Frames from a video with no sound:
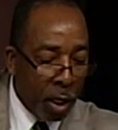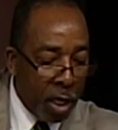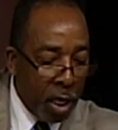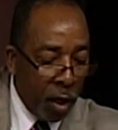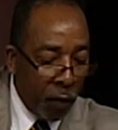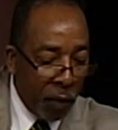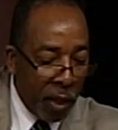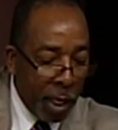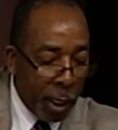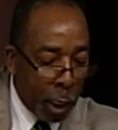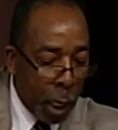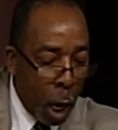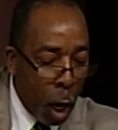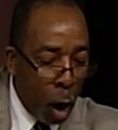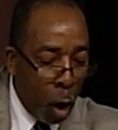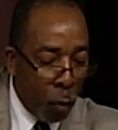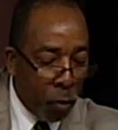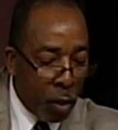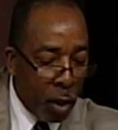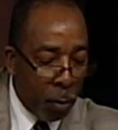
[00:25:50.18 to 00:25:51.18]
if he
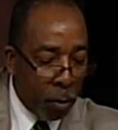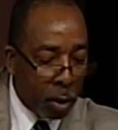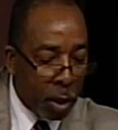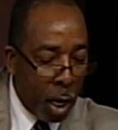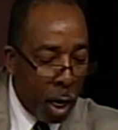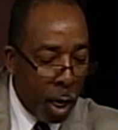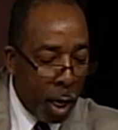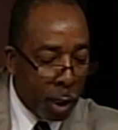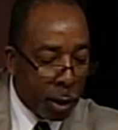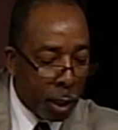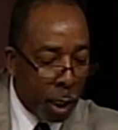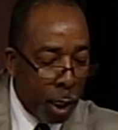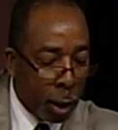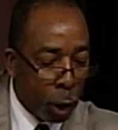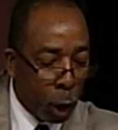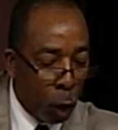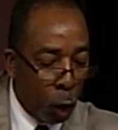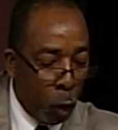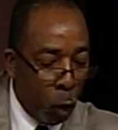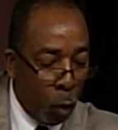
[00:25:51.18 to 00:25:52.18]
called them gods
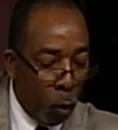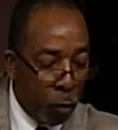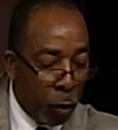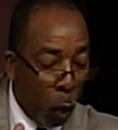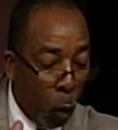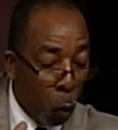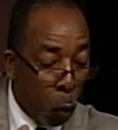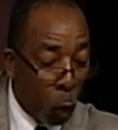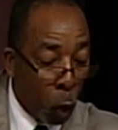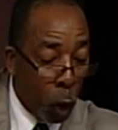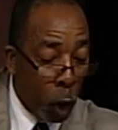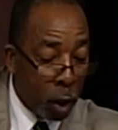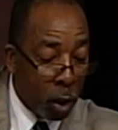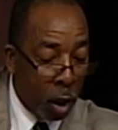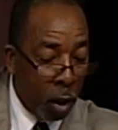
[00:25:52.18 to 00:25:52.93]
unto whom the word